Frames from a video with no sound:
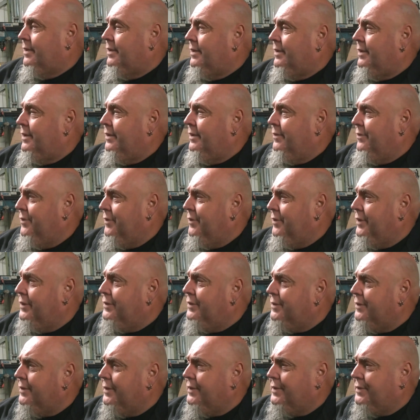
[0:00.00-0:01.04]
If you're
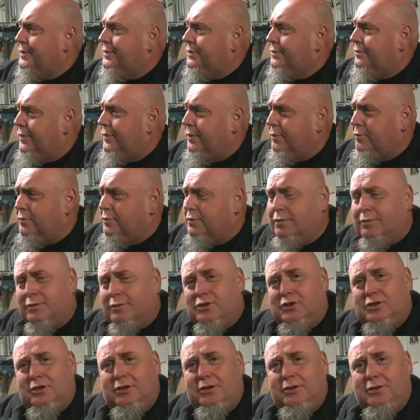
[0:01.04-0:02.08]
into this sort of thing, or you're not
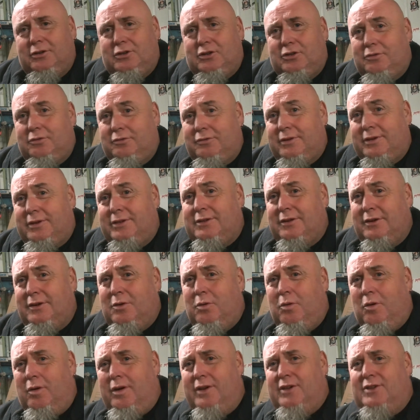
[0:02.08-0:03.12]
too sure, these are
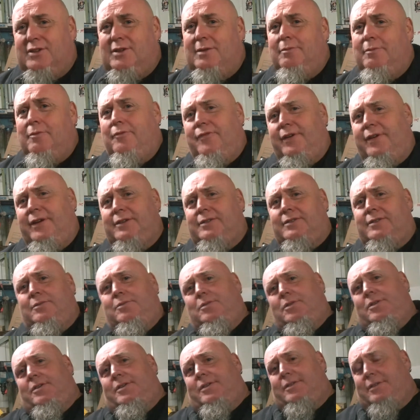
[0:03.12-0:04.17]
quite simple things to
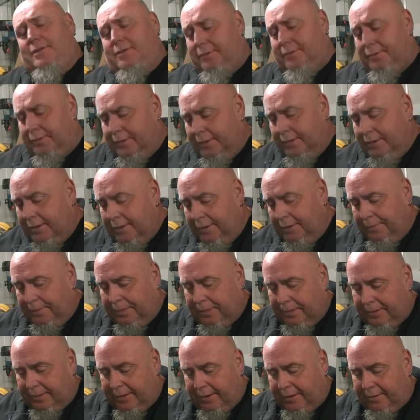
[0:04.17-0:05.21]
work on.
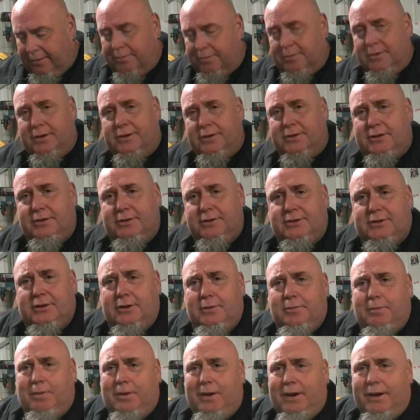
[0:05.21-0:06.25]
Now I'm going to do I
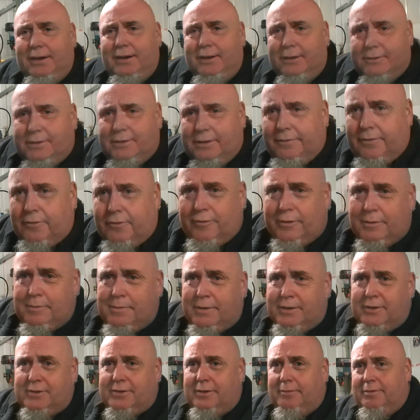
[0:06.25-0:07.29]
don't know if I've already
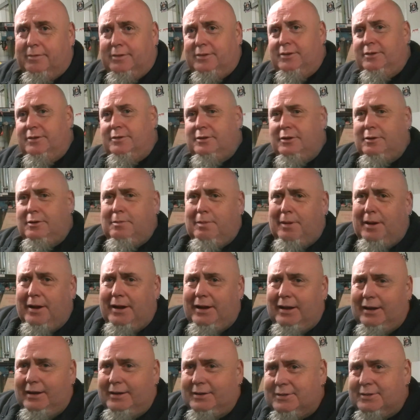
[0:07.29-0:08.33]
mentioned, I'm going to do 2
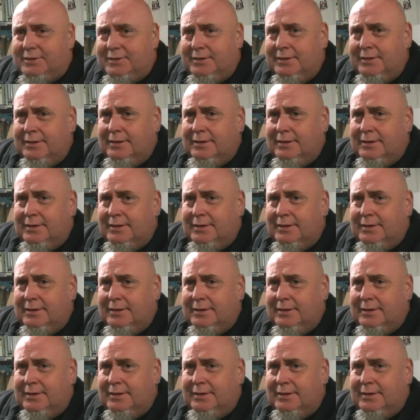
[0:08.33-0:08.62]
playlists.